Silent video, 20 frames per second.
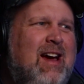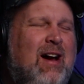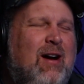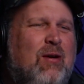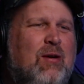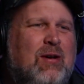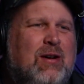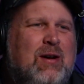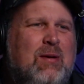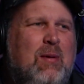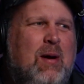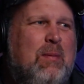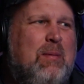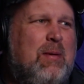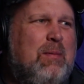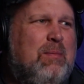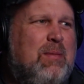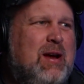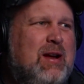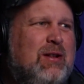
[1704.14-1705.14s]
Yeah, or come up
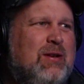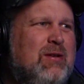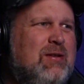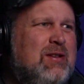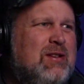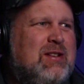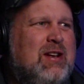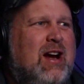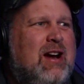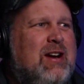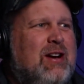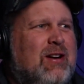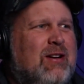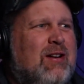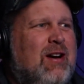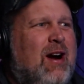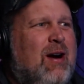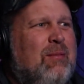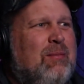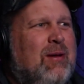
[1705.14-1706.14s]
and peek through the side of your
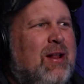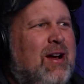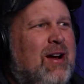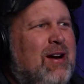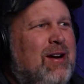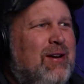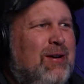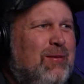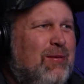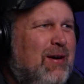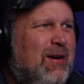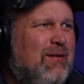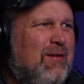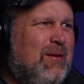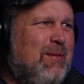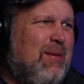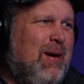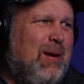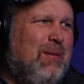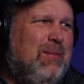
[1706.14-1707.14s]
ground blind or
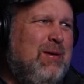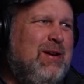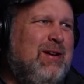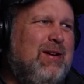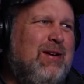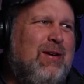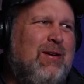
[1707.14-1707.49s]
whatever it might be.